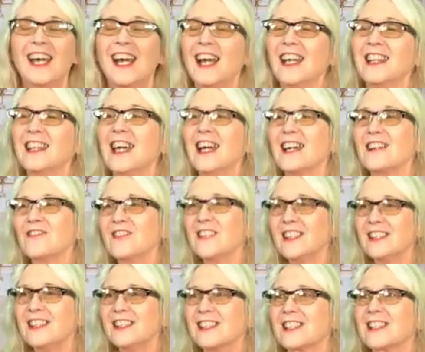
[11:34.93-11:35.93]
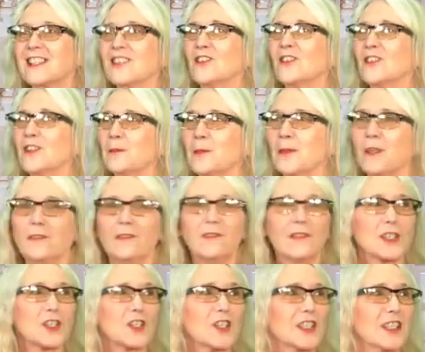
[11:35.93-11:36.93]
and that really is all about
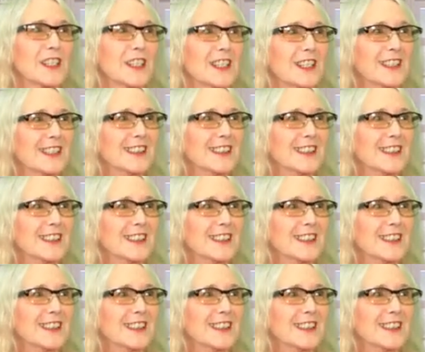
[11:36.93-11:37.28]
vision.